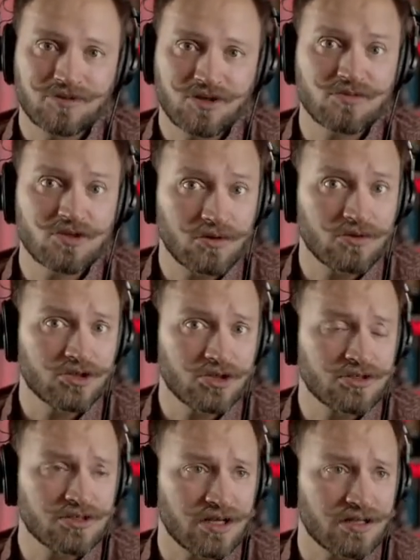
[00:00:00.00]
some
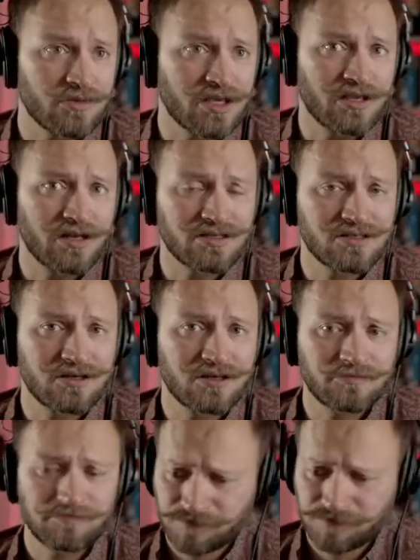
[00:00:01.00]
solutions that make it easier.